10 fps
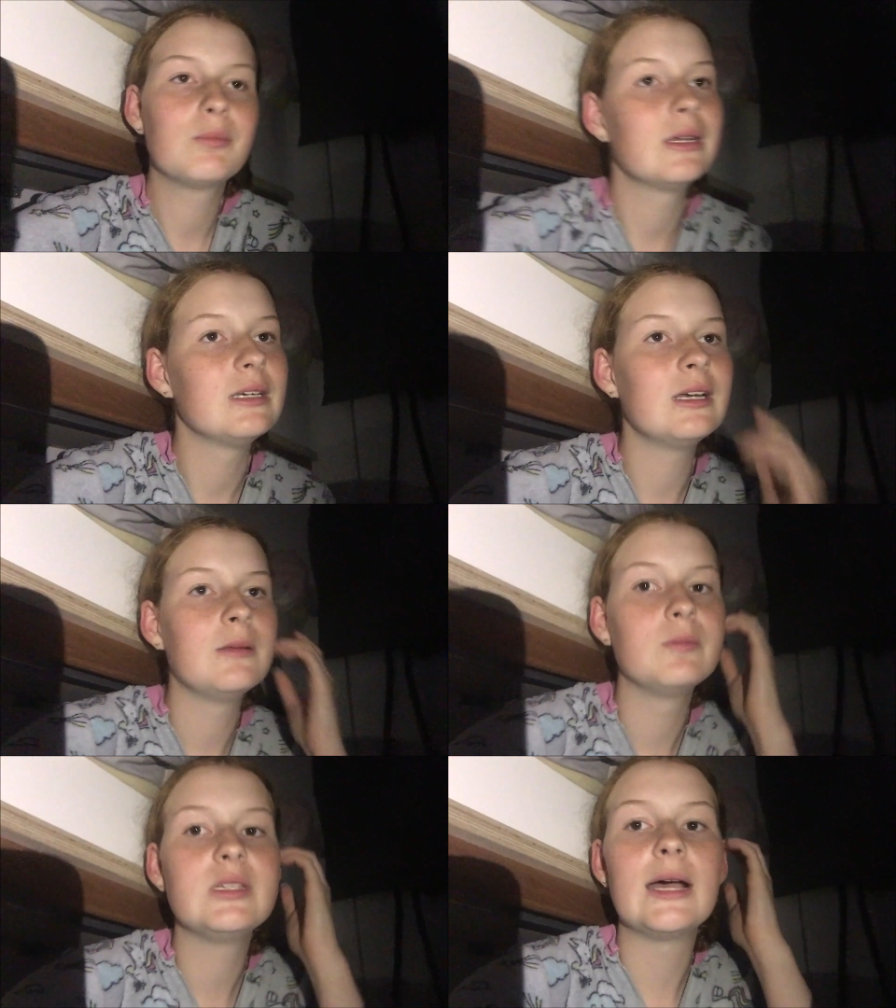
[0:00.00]
But
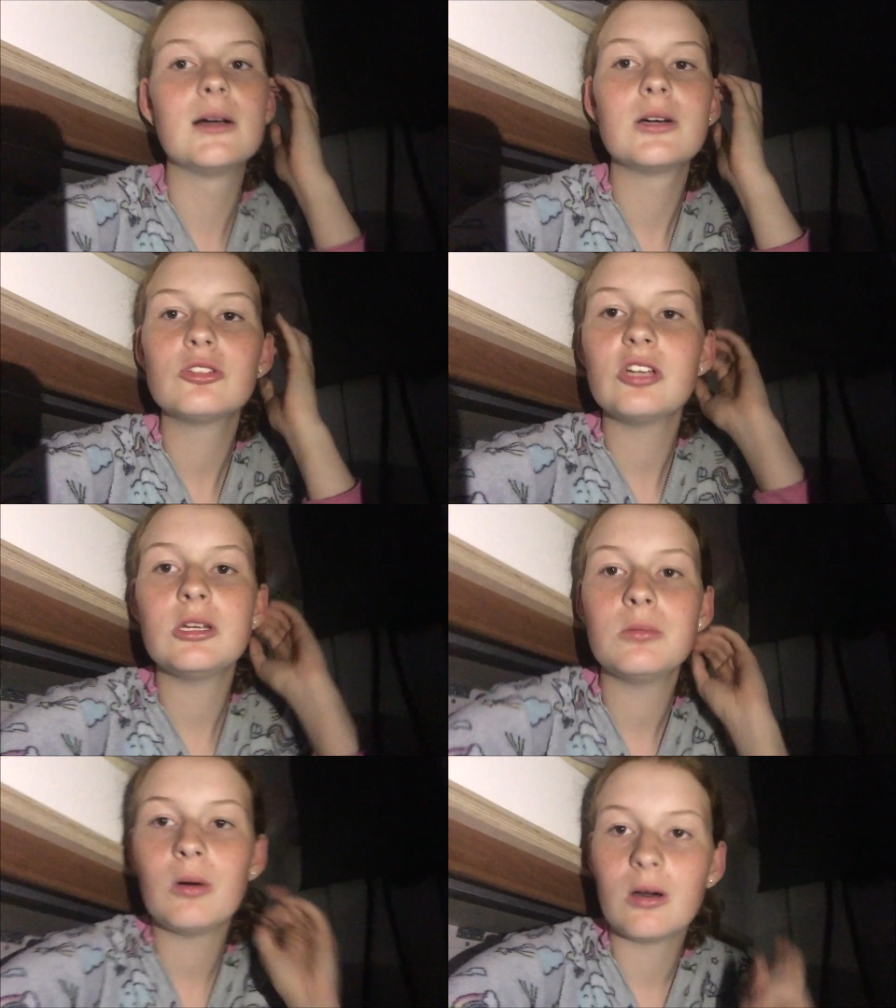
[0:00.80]
um, yeah, I'll show
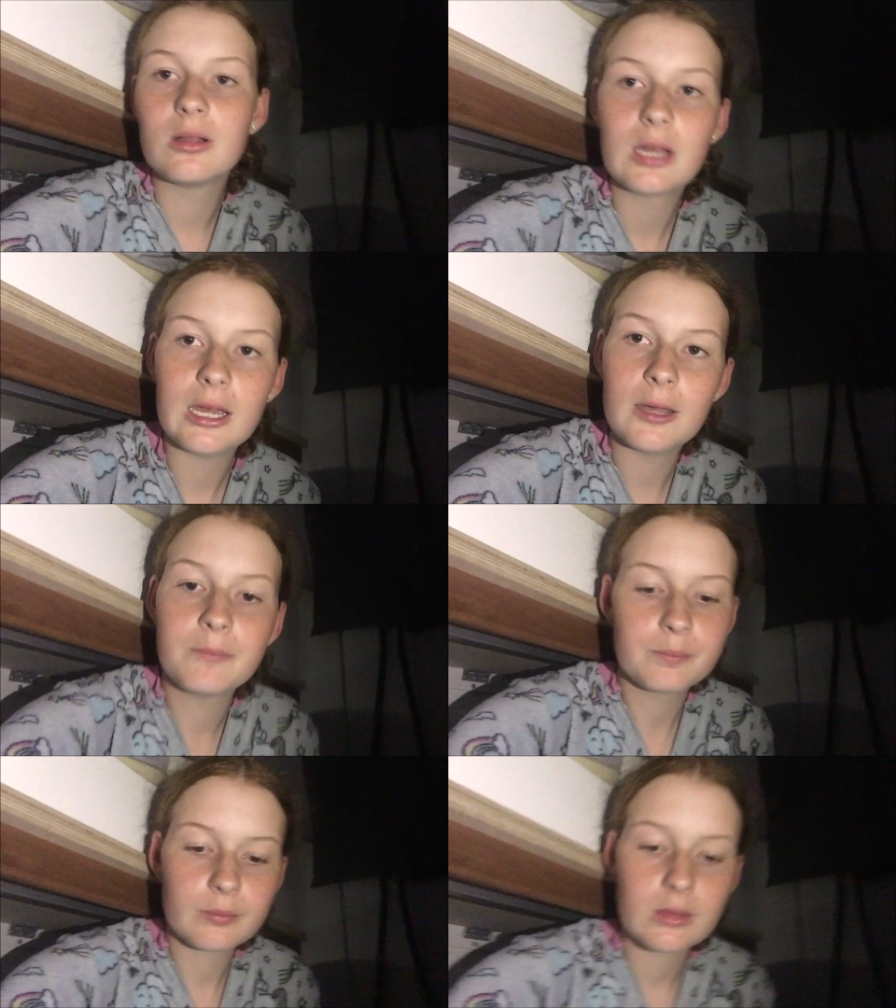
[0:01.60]
you what
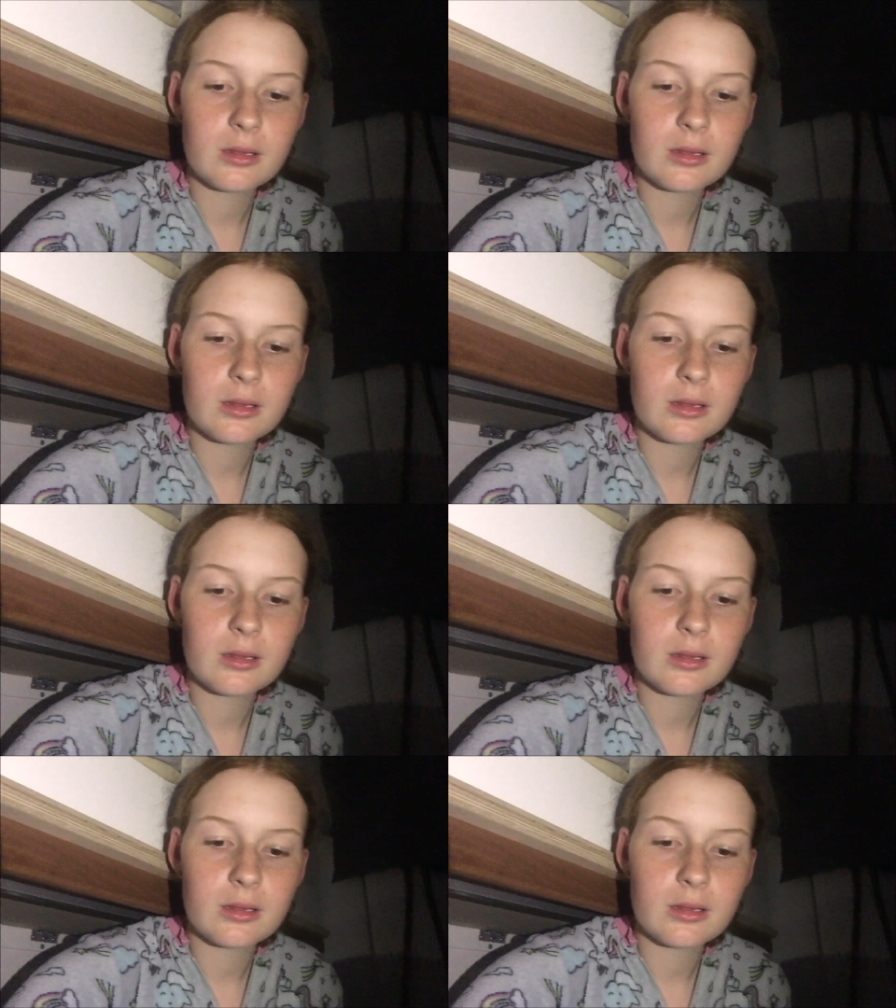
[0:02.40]
um,